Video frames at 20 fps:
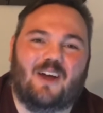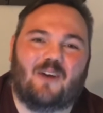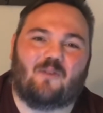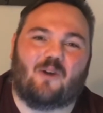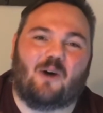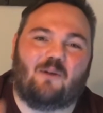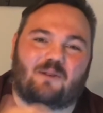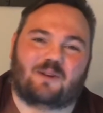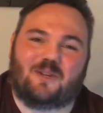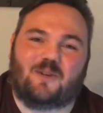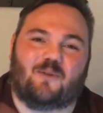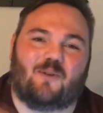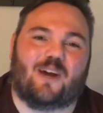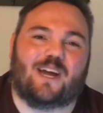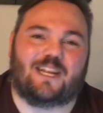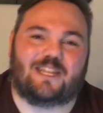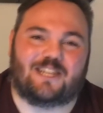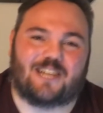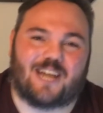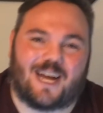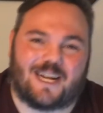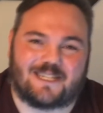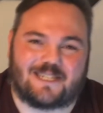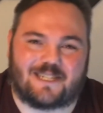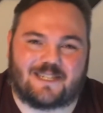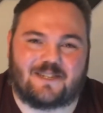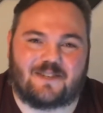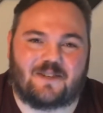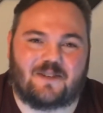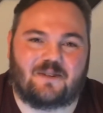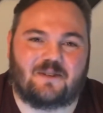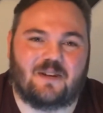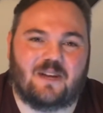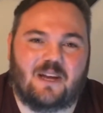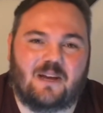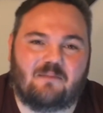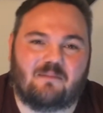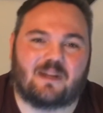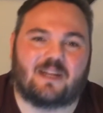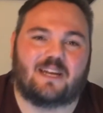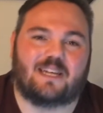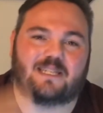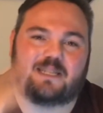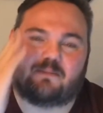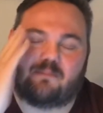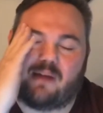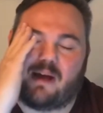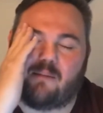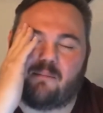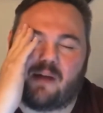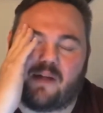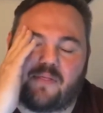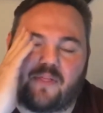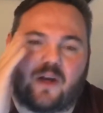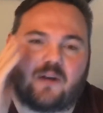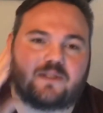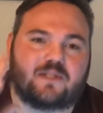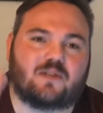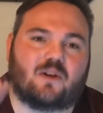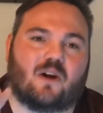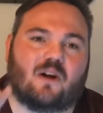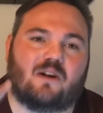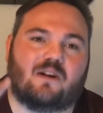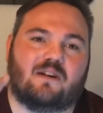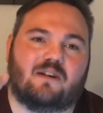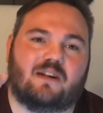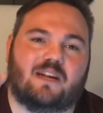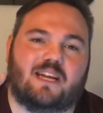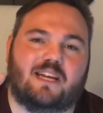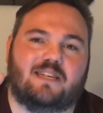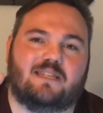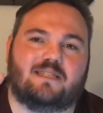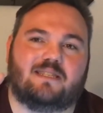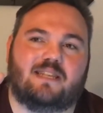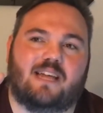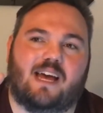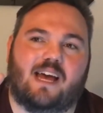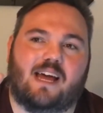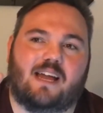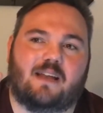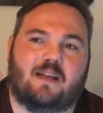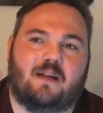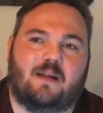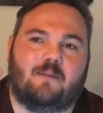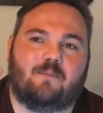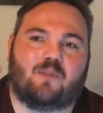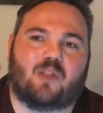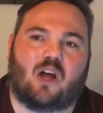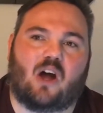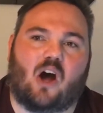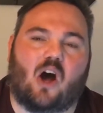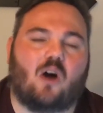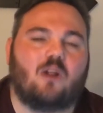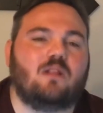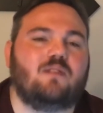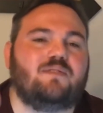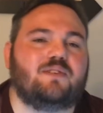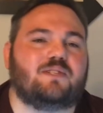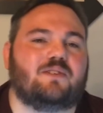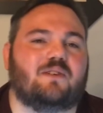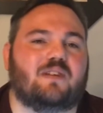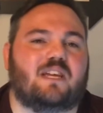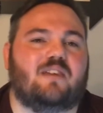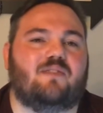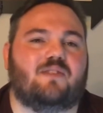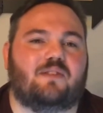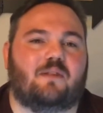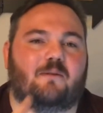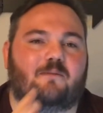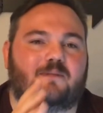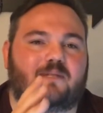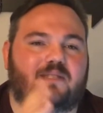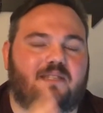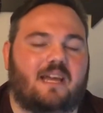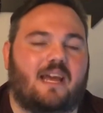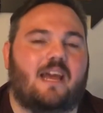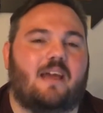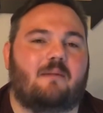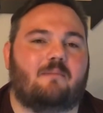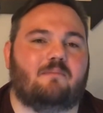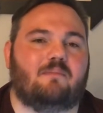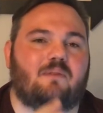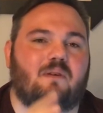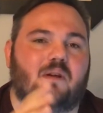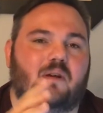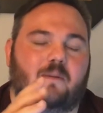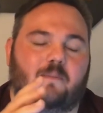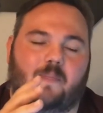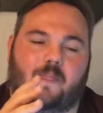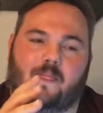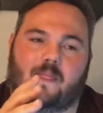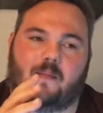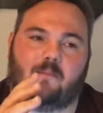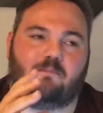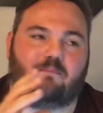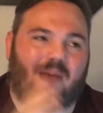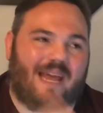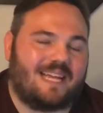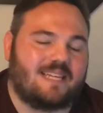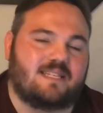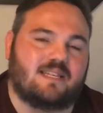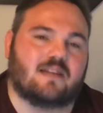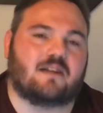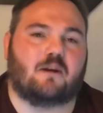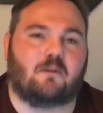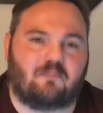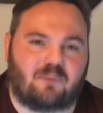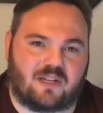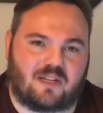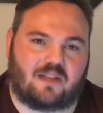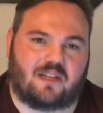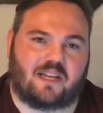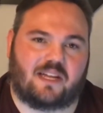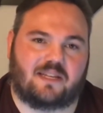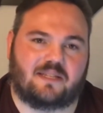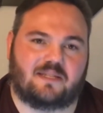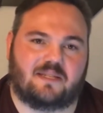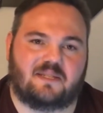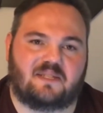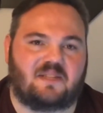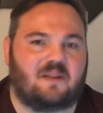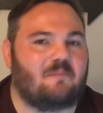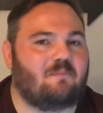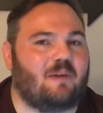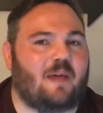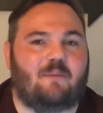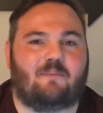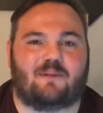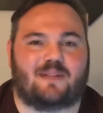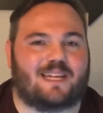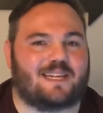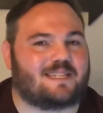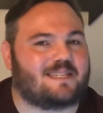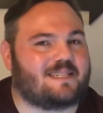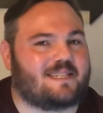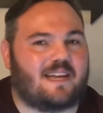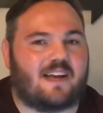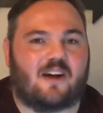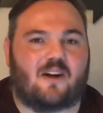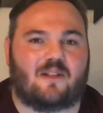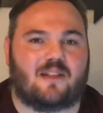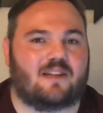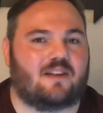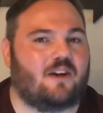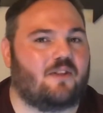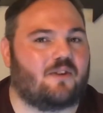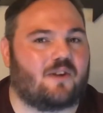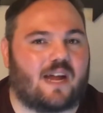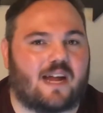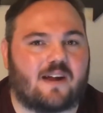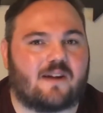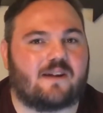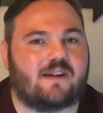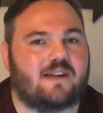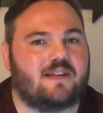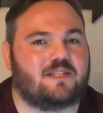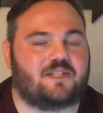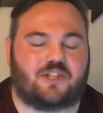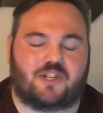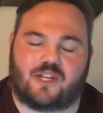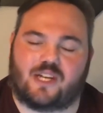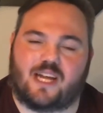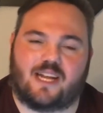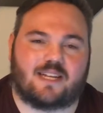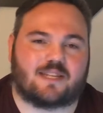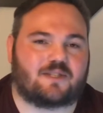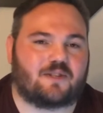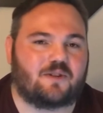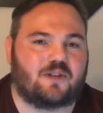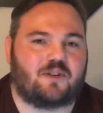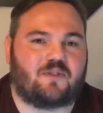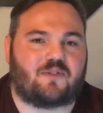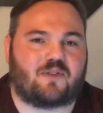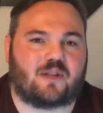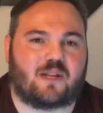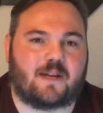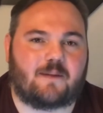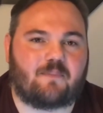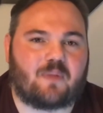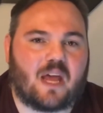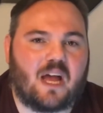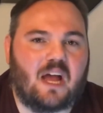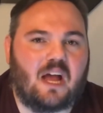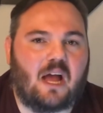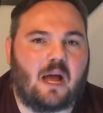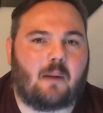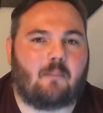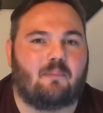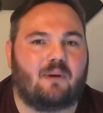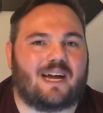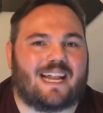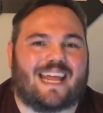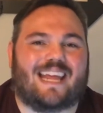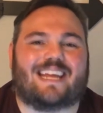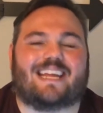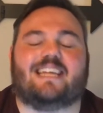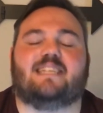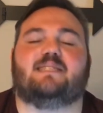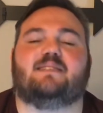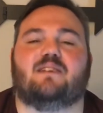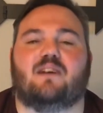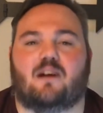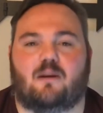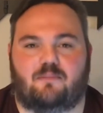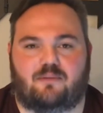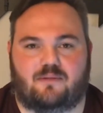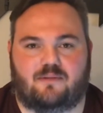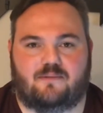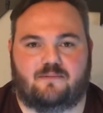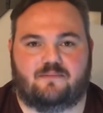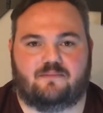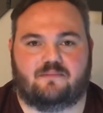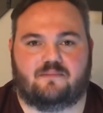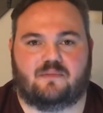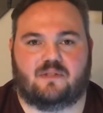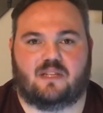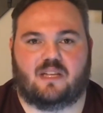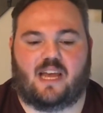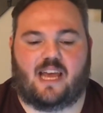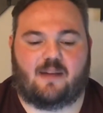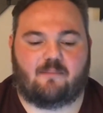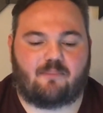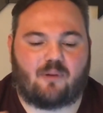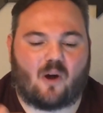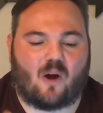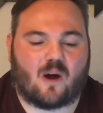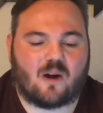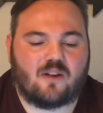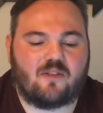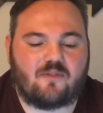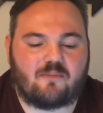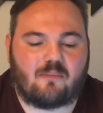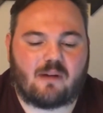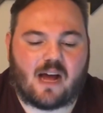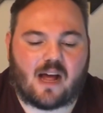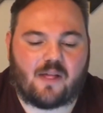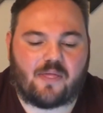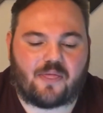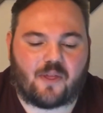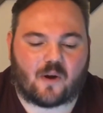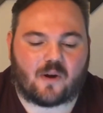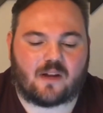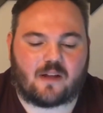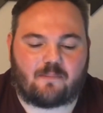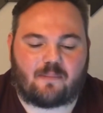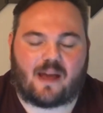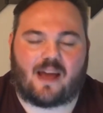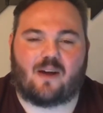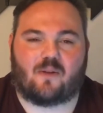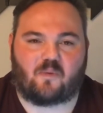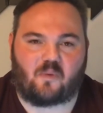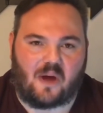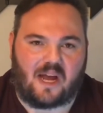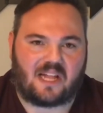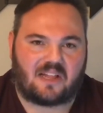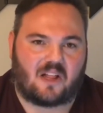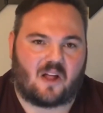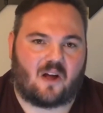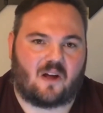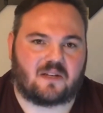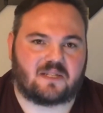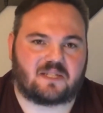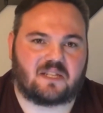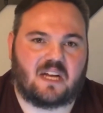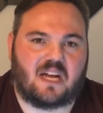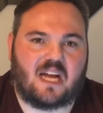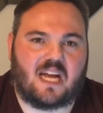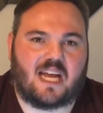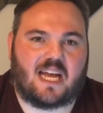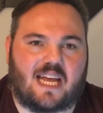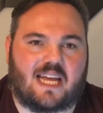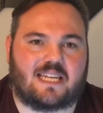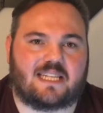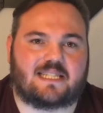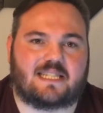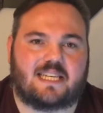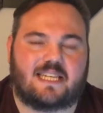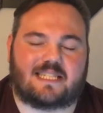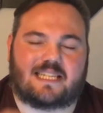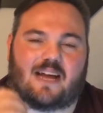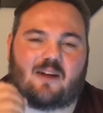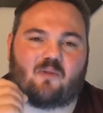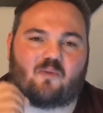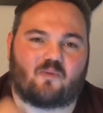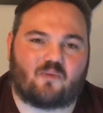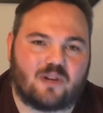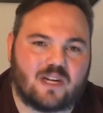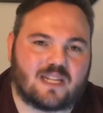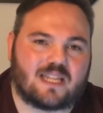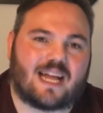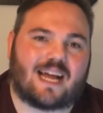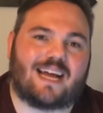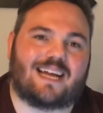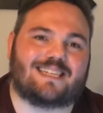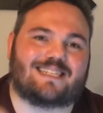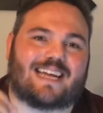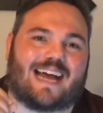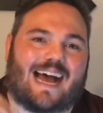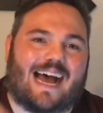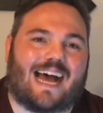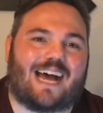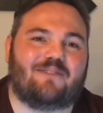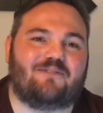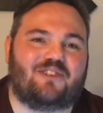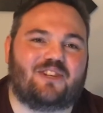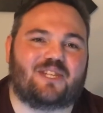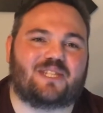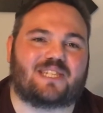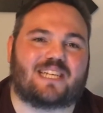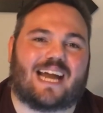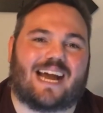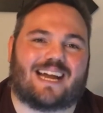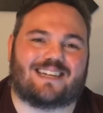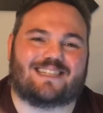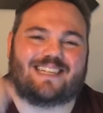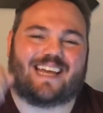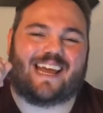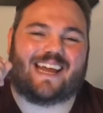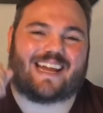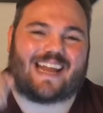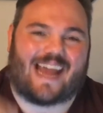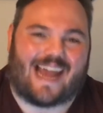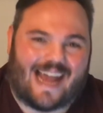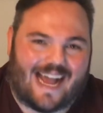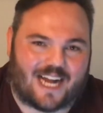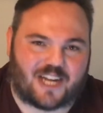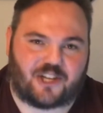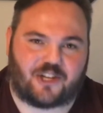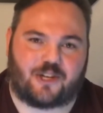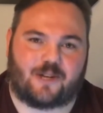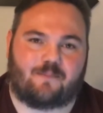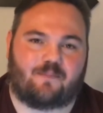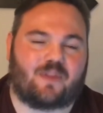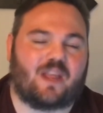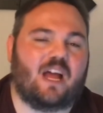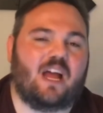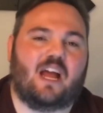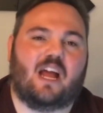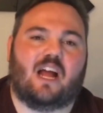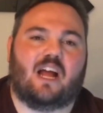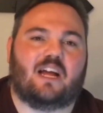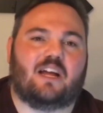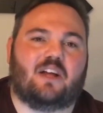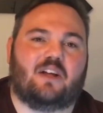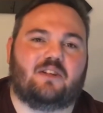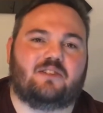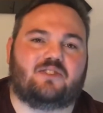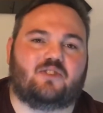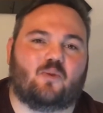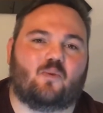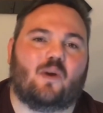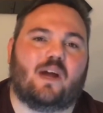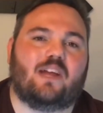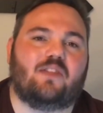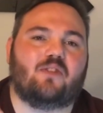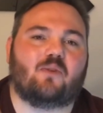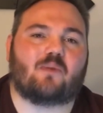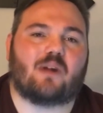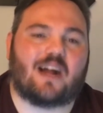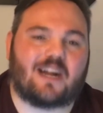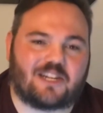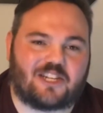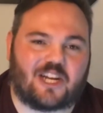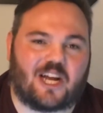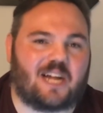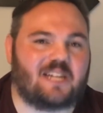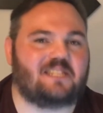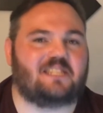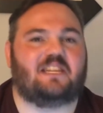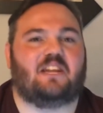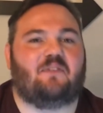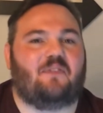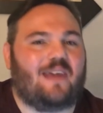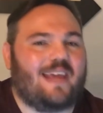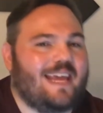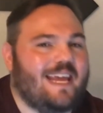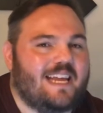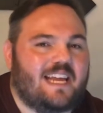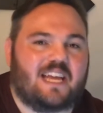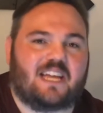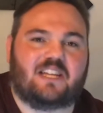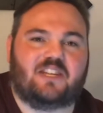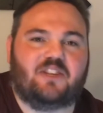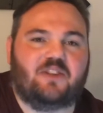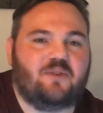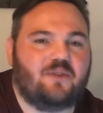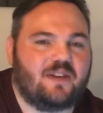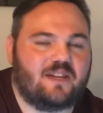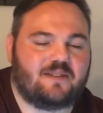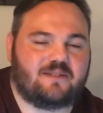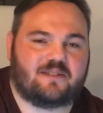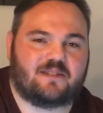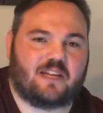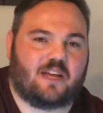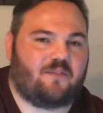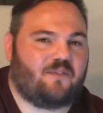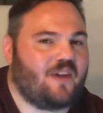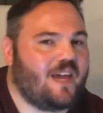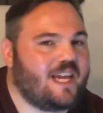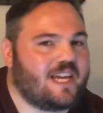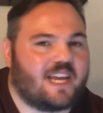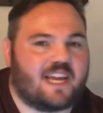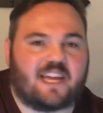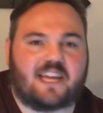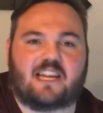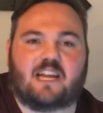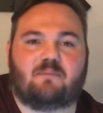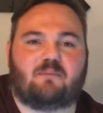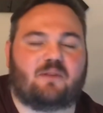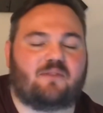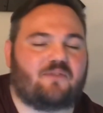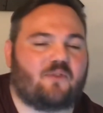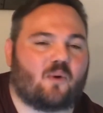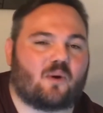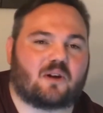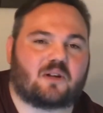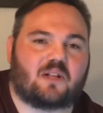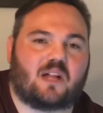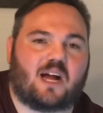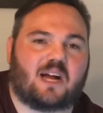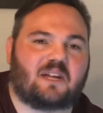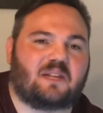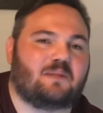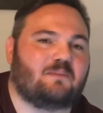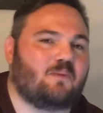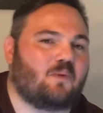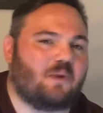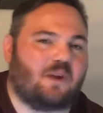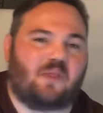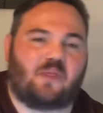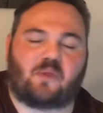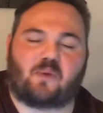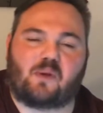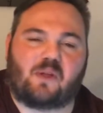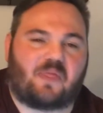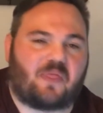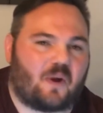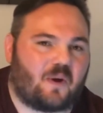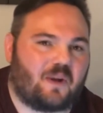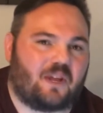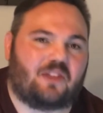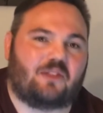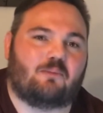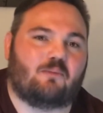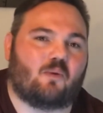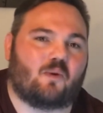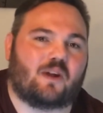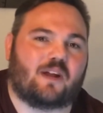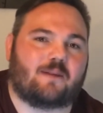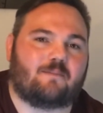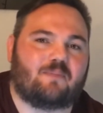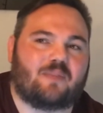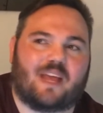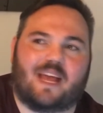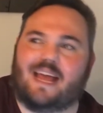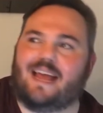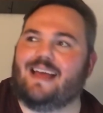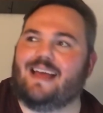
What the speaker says: What would Dwayne Johnson do? Because my thoughts is that all of us are given those same basic abilities. Some people excel in other areas, genetics are differently, but he gets up. And part of my 30-pound weight loss is I realized I've just got to take action. Dwayne "The Rock" Johnson, if he can do it, if he can get up at 4 o'clock in the morning, 3:30 in the morning,